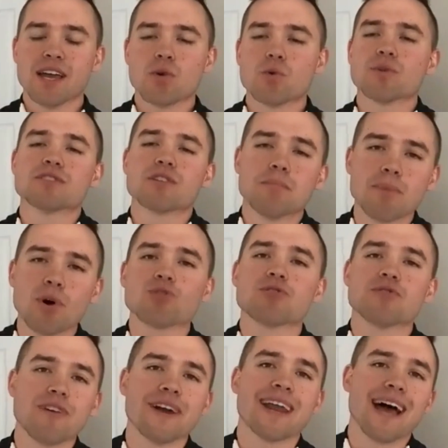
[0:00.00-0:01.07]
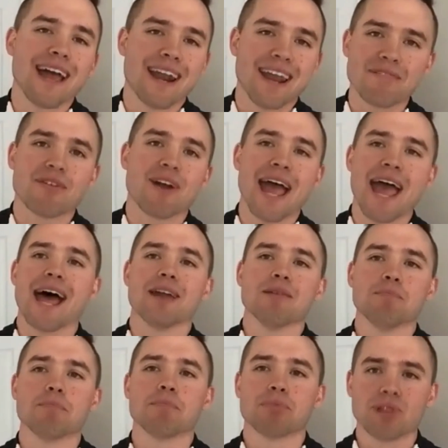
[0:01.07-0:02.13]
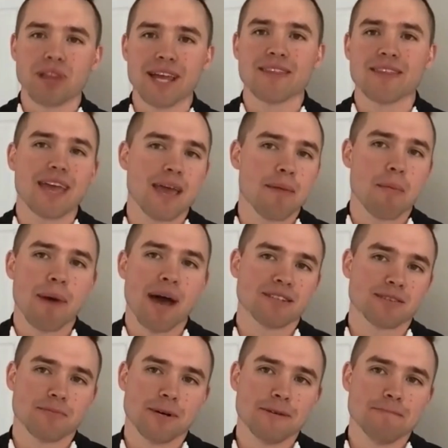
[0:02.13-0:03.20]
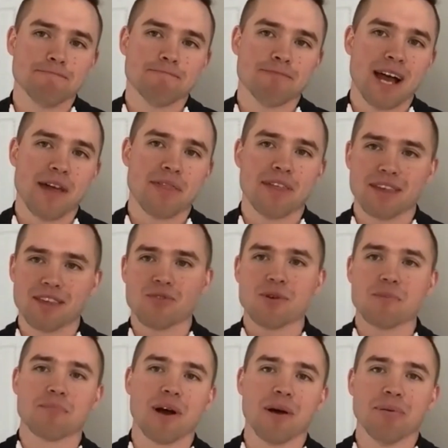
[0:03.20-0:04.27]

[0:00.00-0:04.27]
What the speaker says: it was the most fun I had ever had playing the game of basketball. I think you can